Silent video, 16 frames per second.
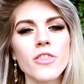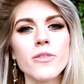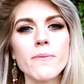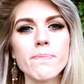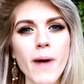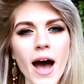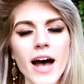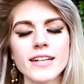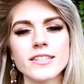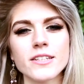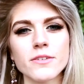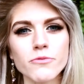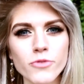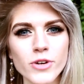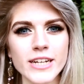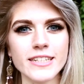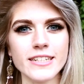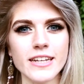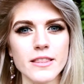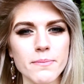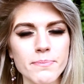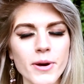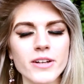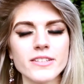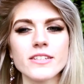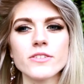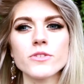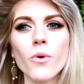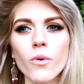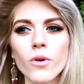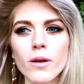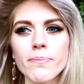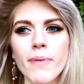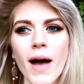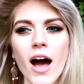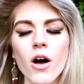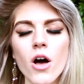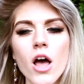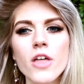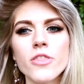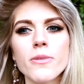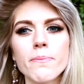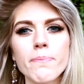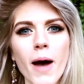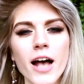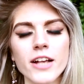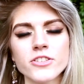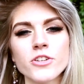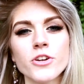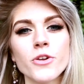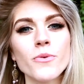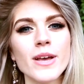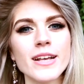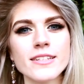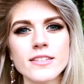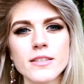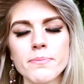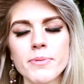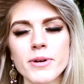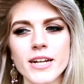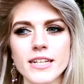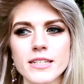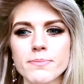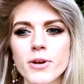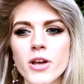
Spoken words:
the person reading the books. It's all about the person who is the Buddhist,